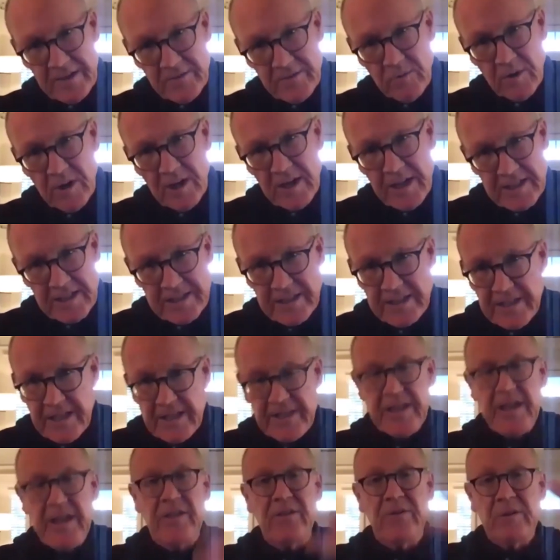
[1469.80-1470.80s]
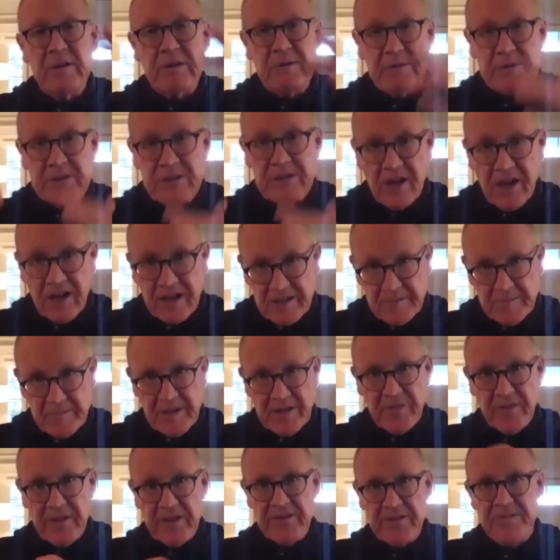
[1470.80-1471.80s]
one. And then the other one would talk
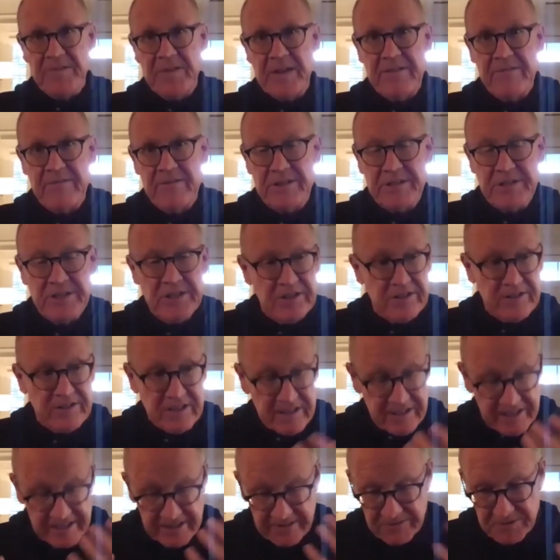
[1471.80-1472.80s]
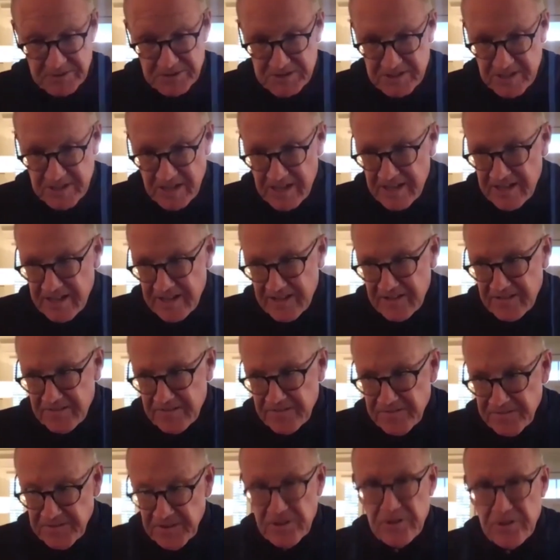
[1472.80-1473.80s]
about their favorite noodle, and it was
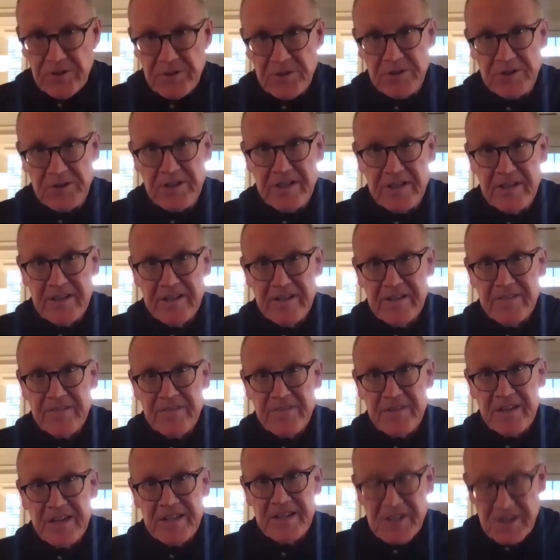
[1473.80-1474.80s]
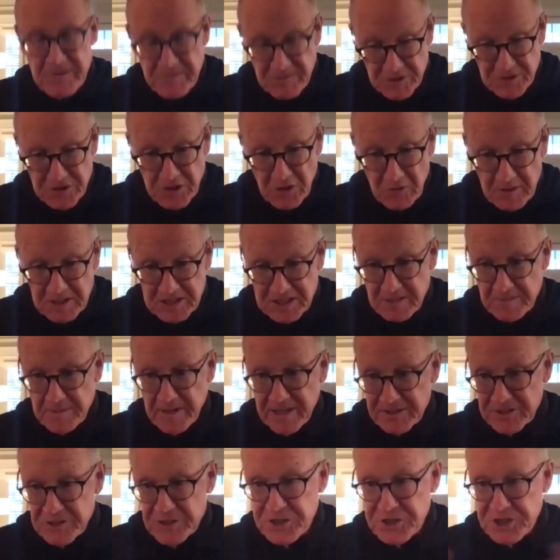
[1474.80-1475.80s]
food. It's so much
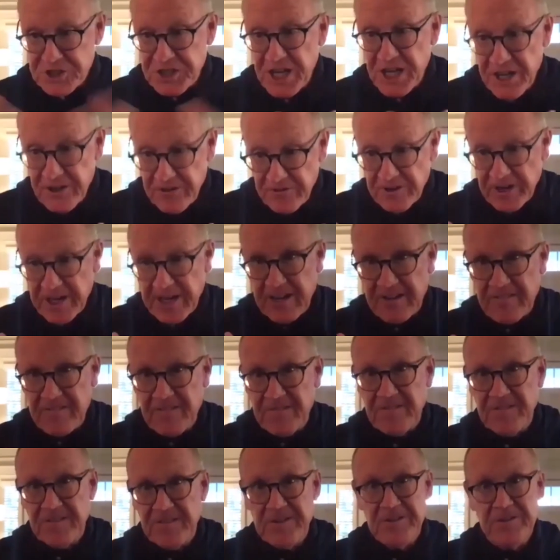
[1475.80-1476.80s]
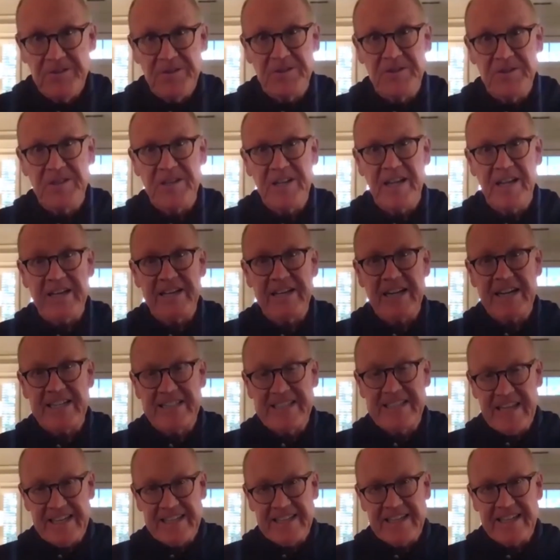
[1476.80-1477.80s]
about sharing food and
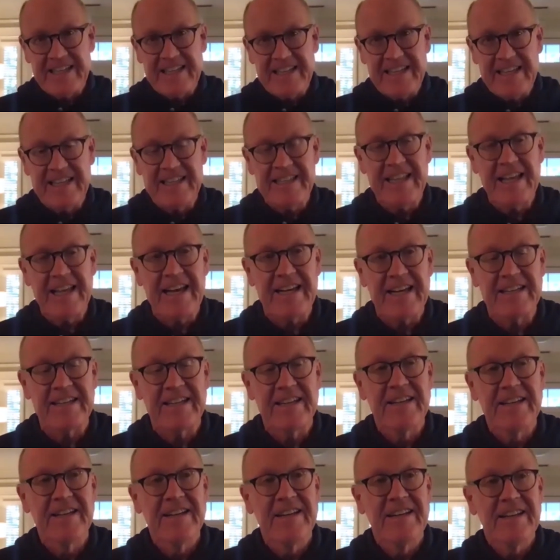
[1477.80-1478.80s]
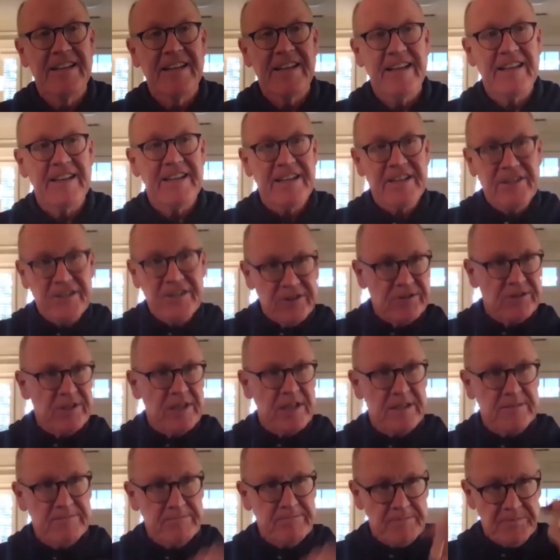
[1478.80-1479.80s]
identity in that. And I knew that